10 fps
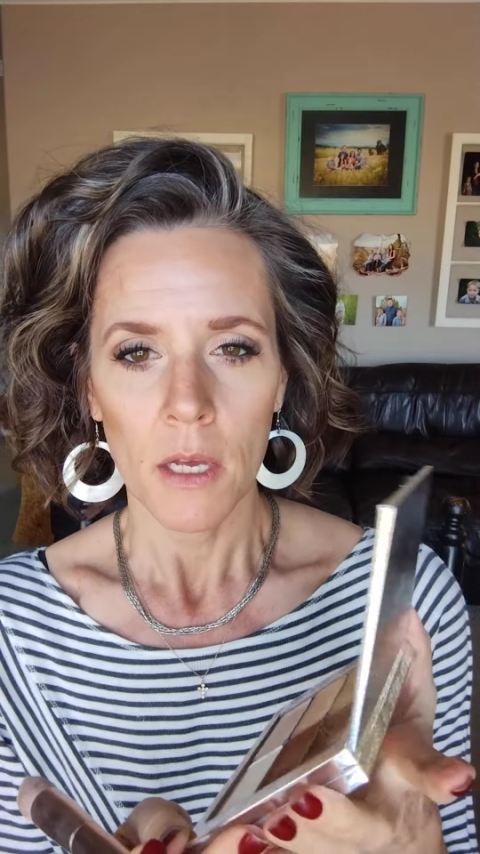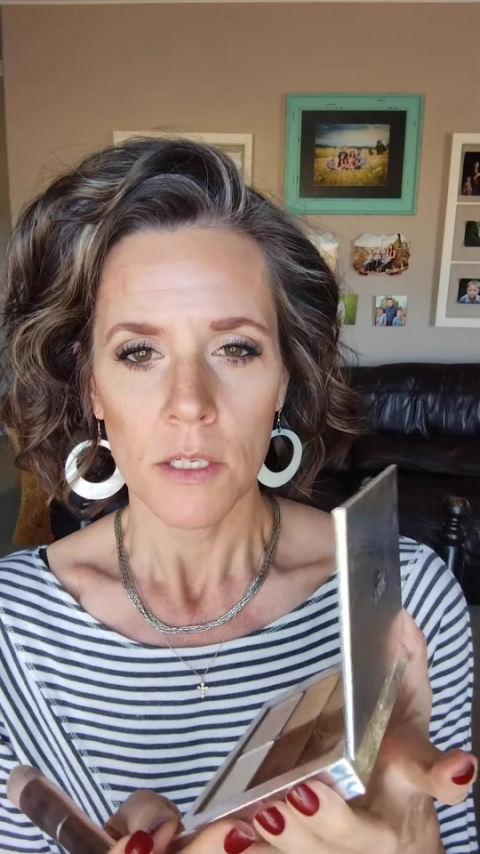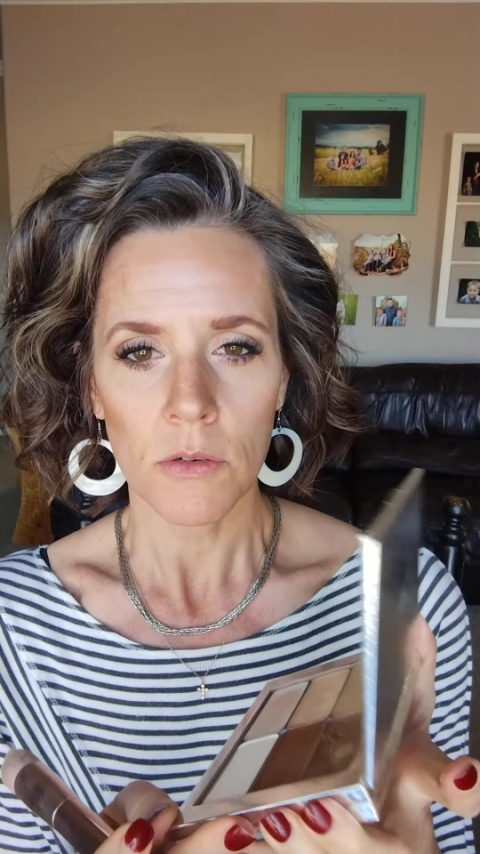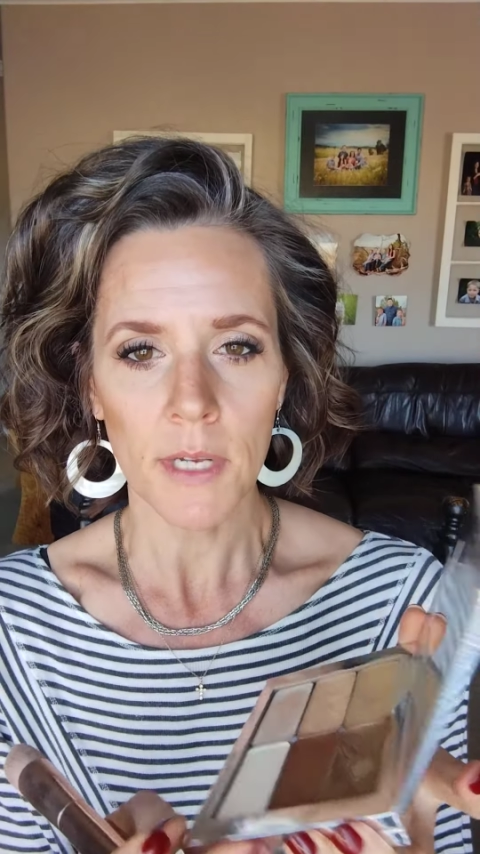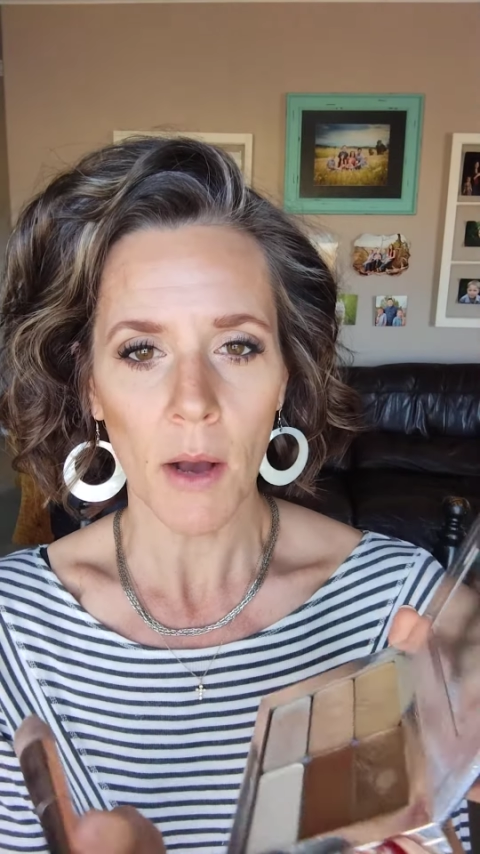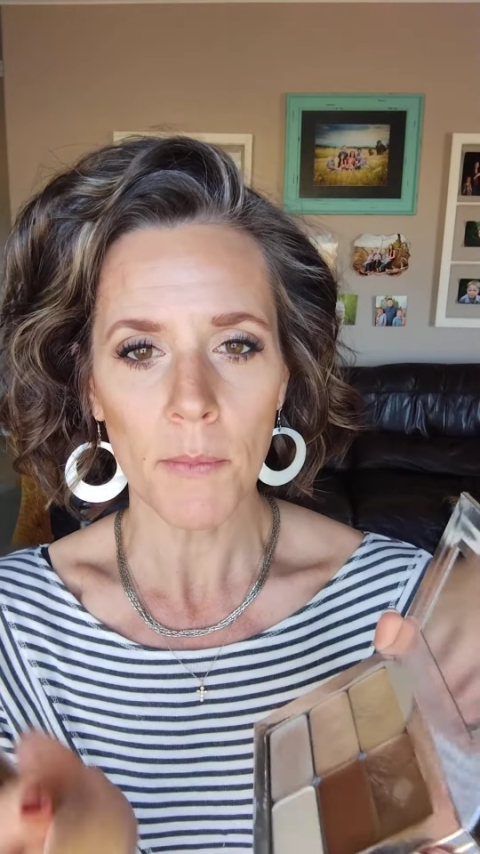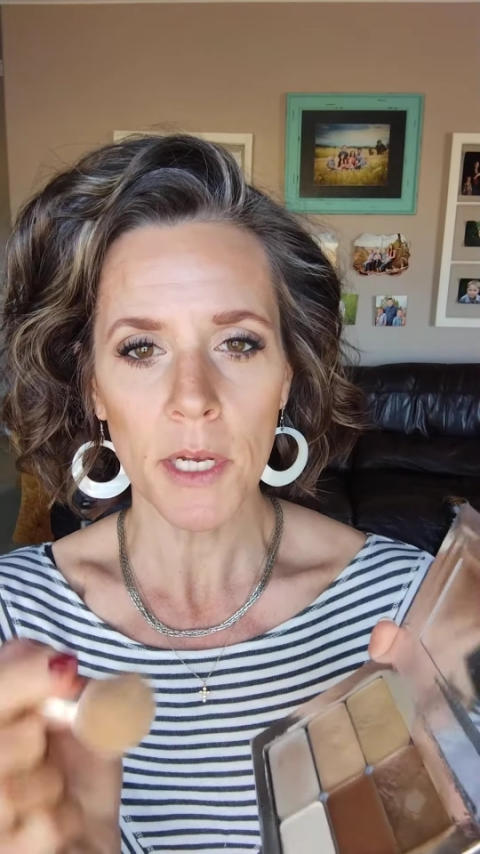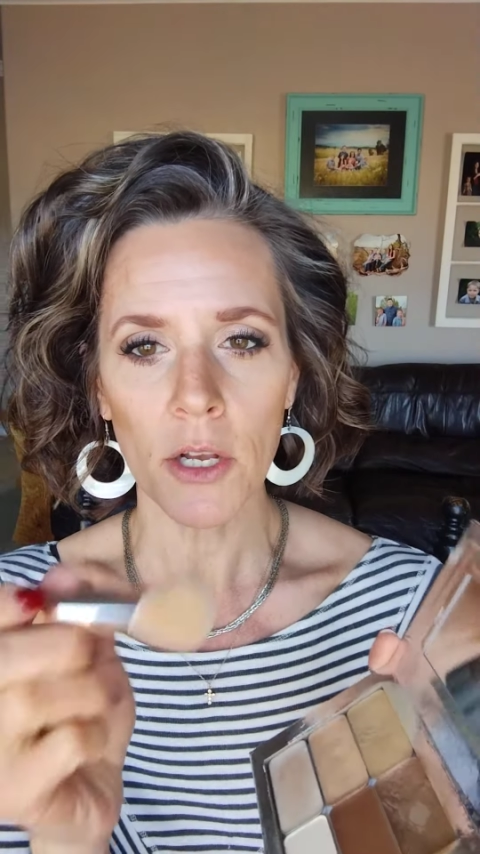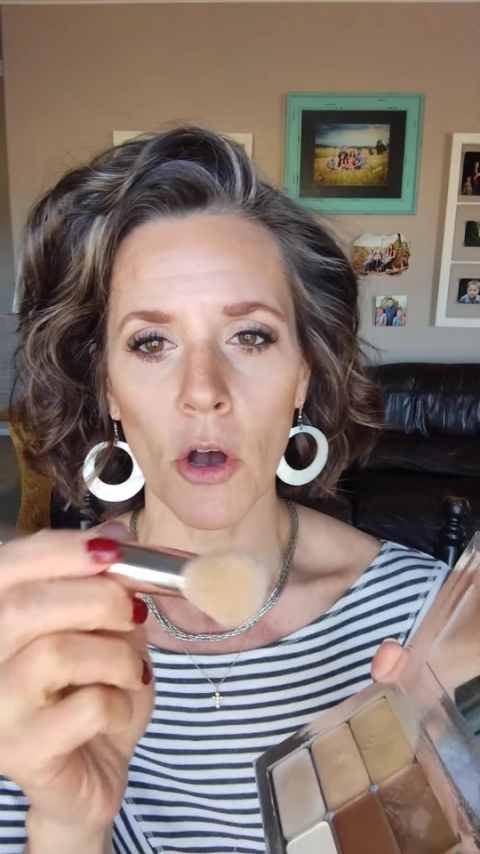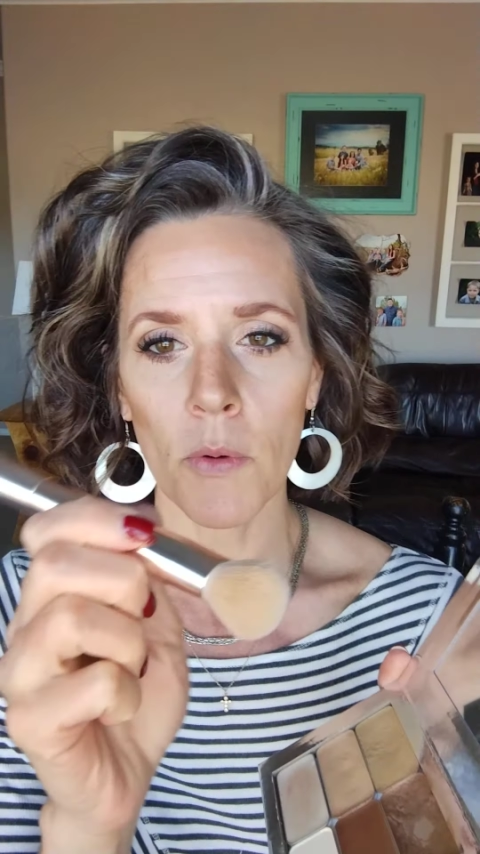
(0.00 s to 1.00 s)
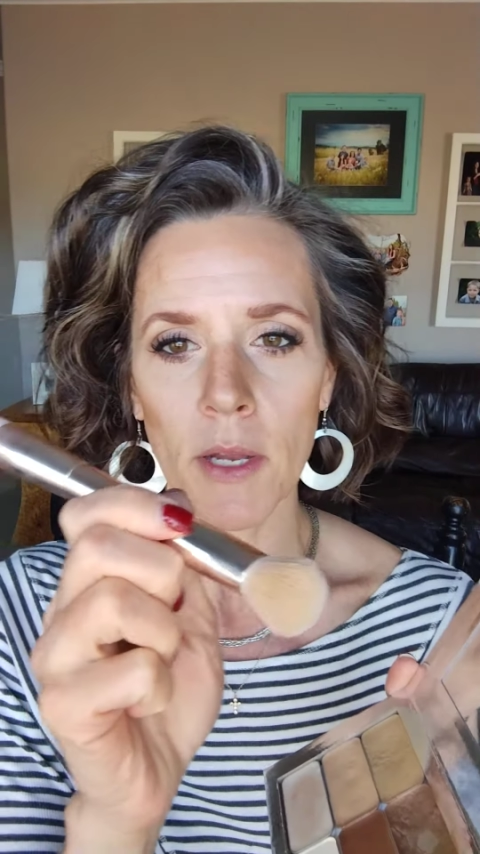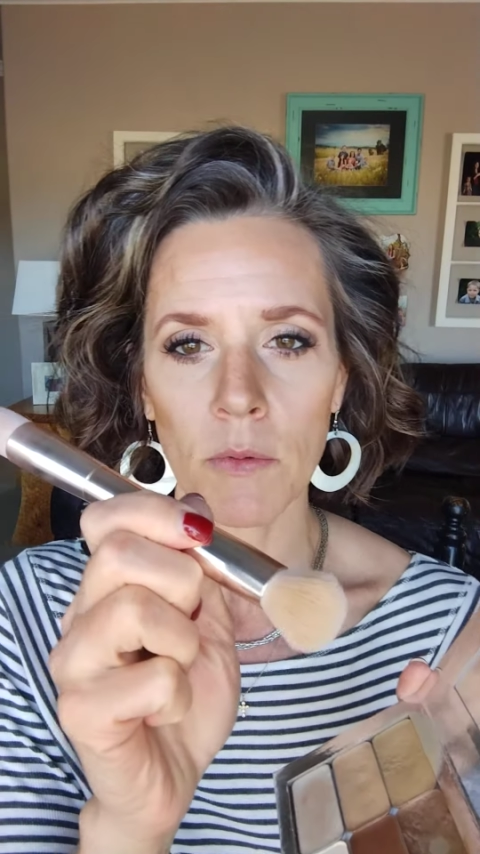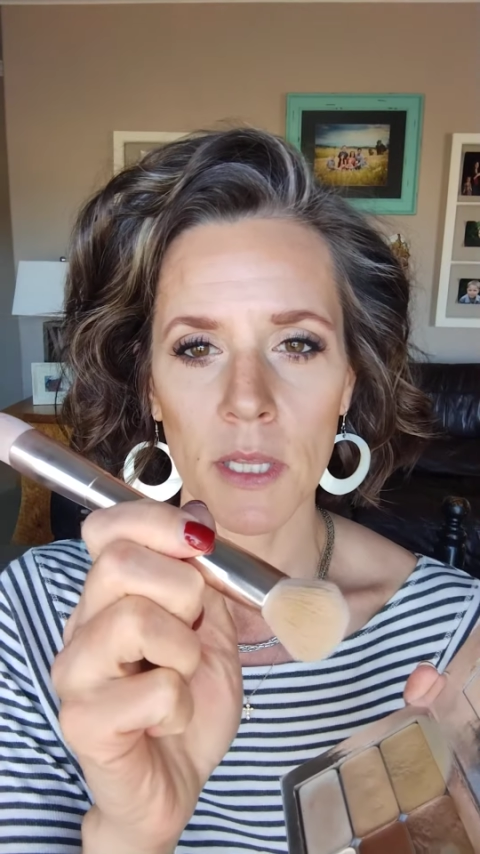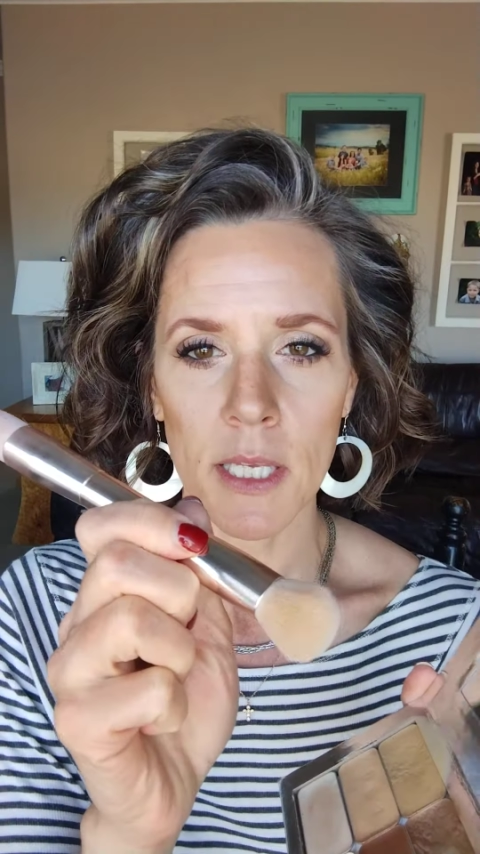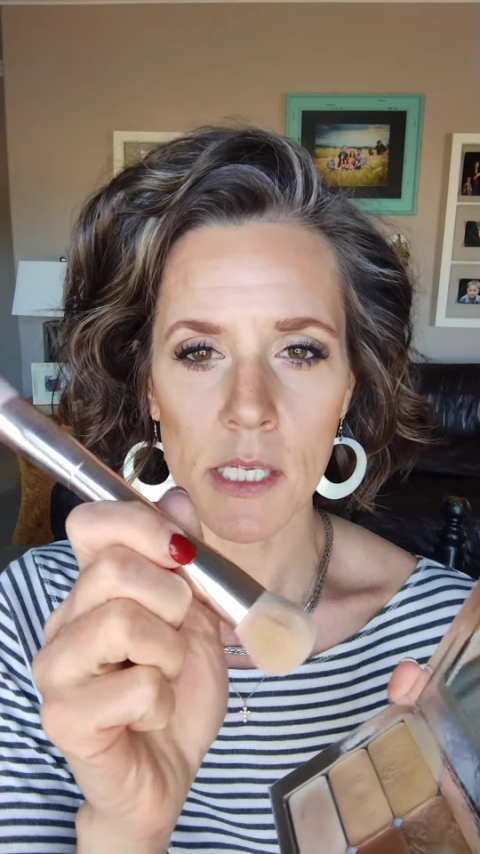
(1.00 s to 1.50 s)
So now I'm going to go in
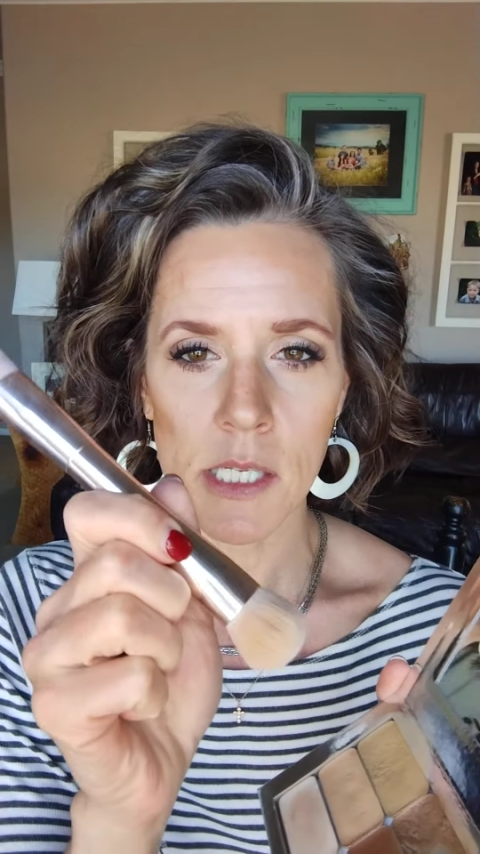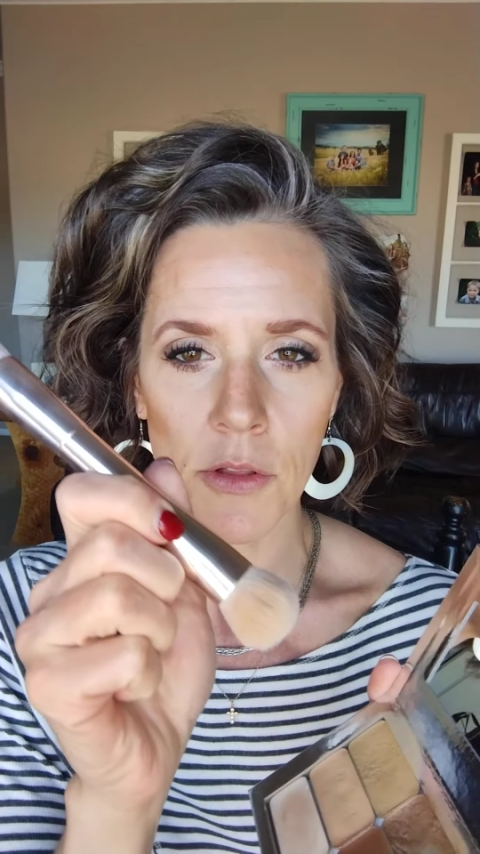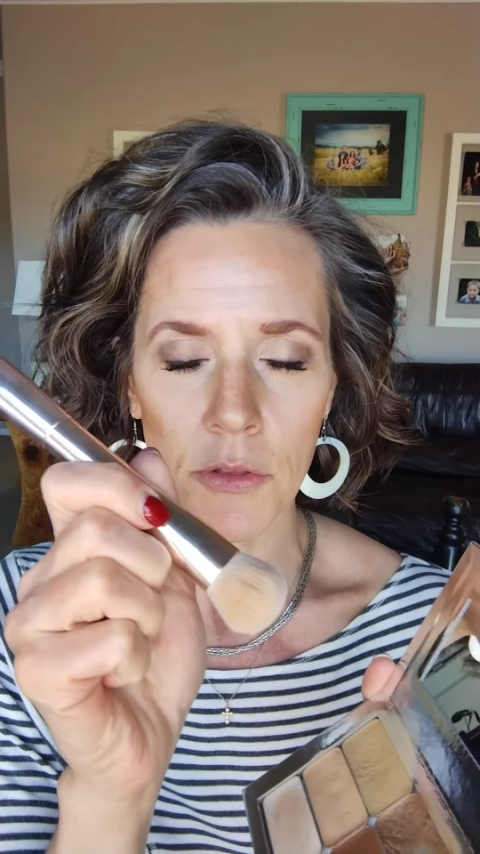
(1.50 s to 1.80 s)
with this